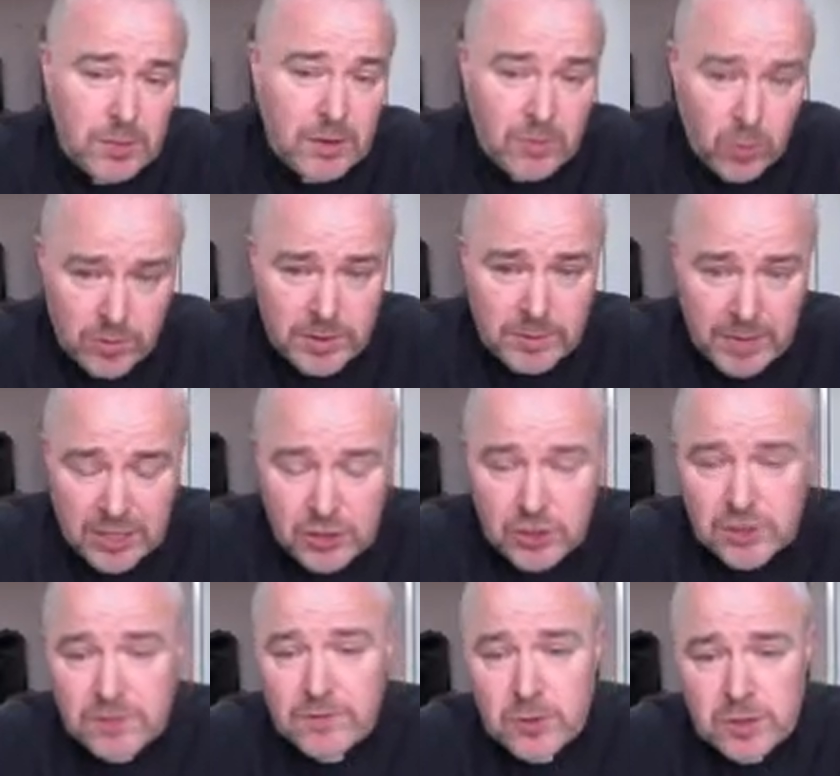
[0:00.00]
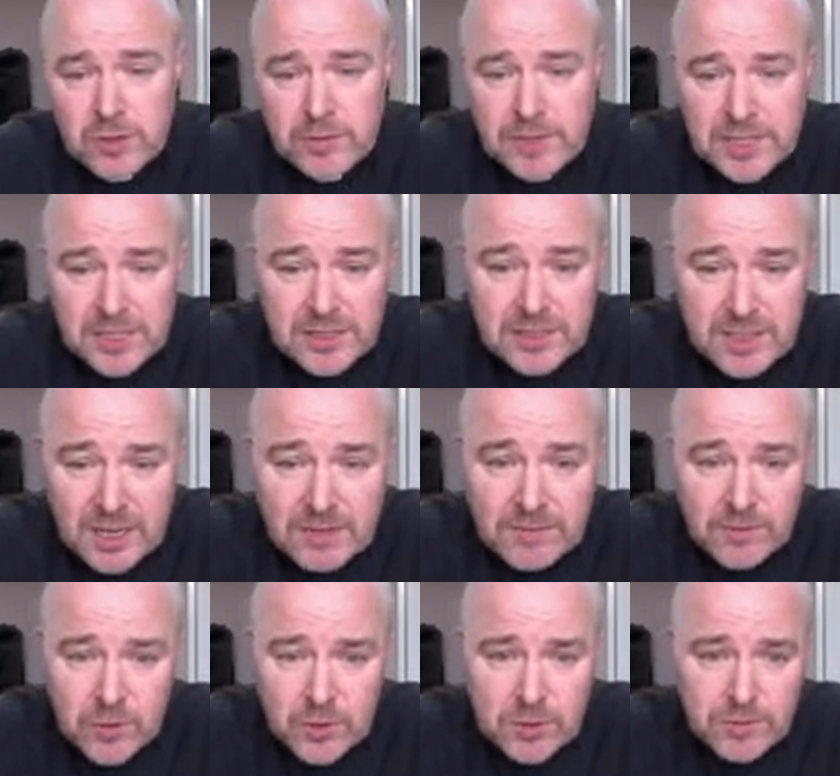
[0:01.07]
I've already mentioned 1 Corinthians 9 and
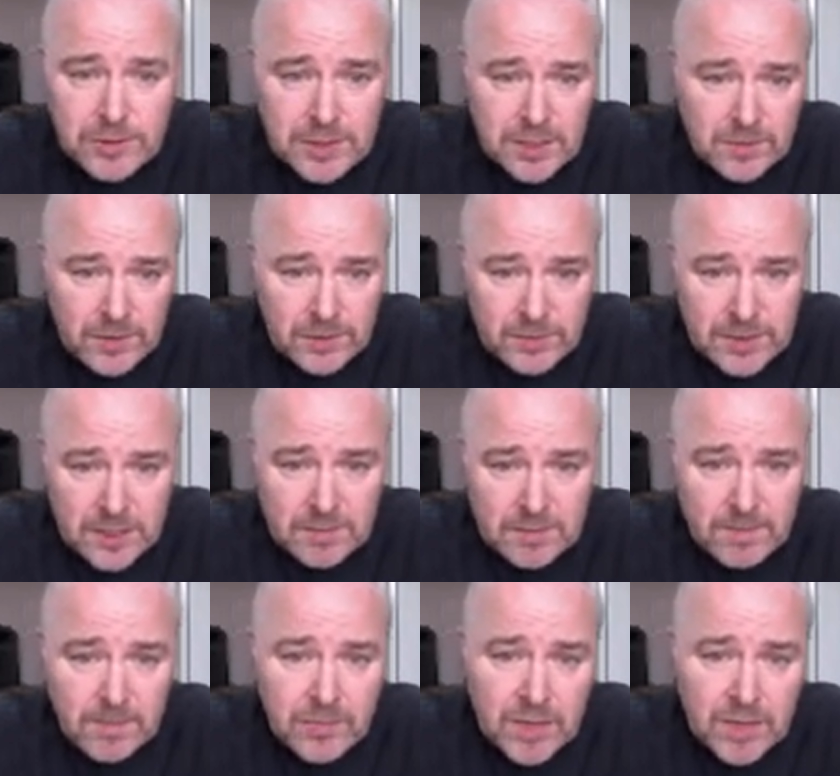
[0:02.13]
1 Corinthians 15.